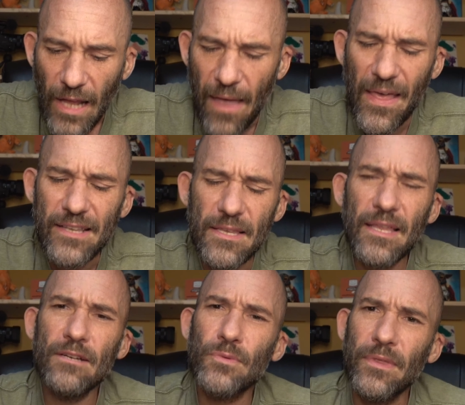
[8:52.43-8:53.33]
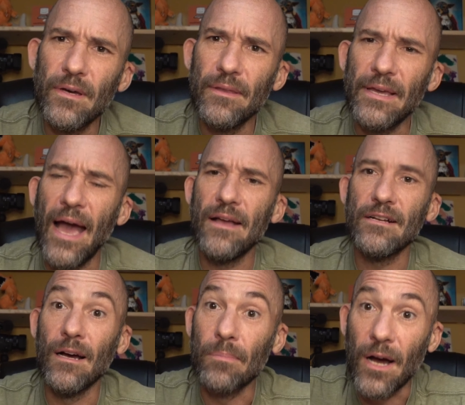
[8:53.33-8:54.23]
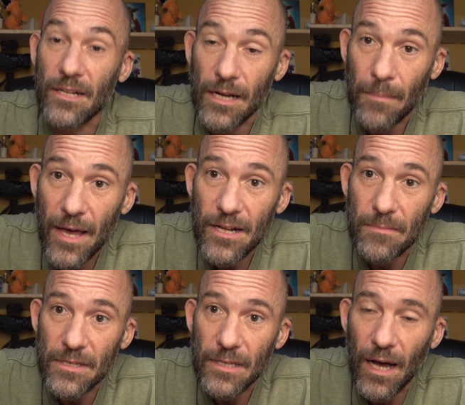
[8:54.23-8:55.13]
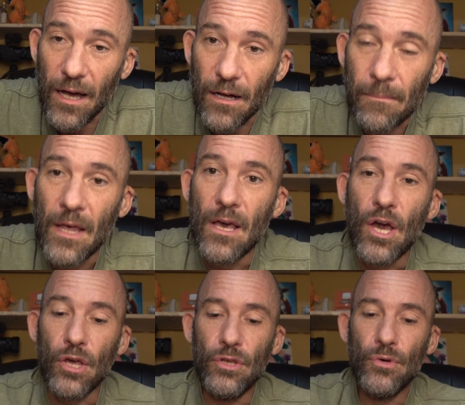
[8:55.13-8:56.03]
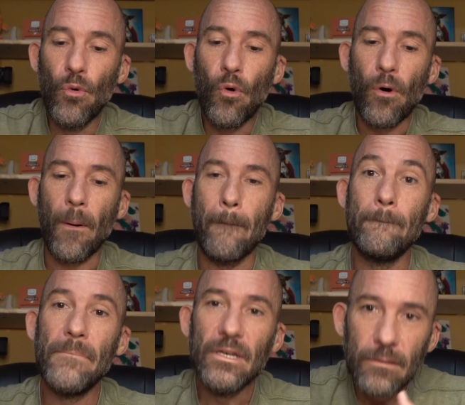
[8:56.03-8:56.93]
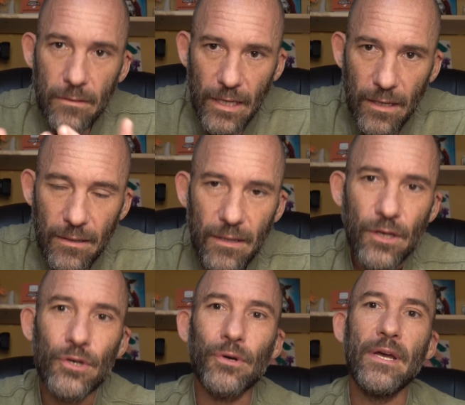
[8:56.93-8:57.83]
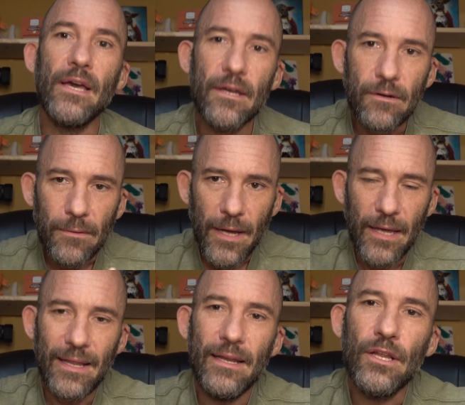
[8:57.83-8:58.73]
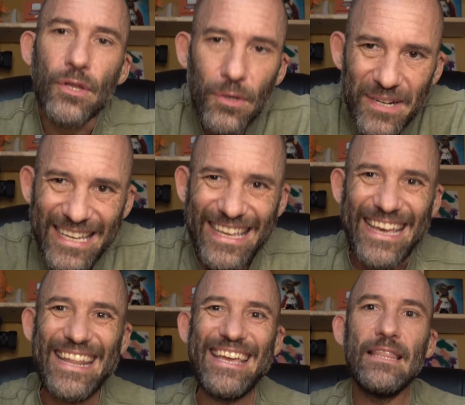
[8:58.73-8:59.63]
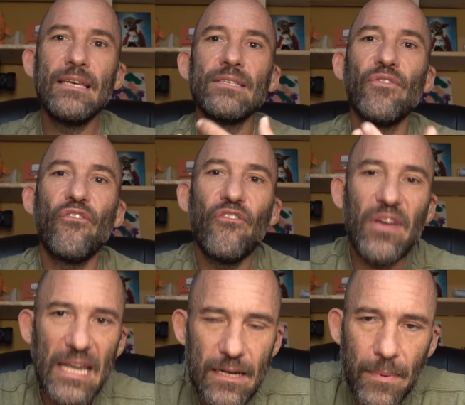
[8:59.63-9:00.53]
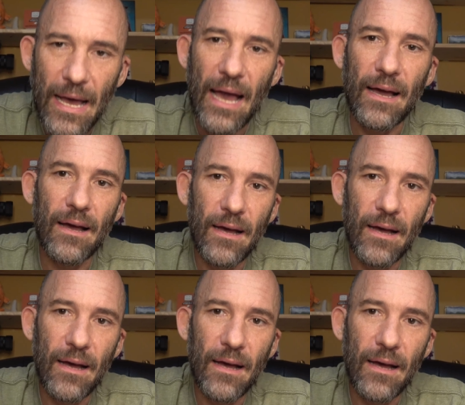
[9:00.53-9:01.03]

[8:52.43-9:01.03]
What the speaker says: And that's the thing is with the Agile project management style, you're building, you're iterating, you're getting this feedback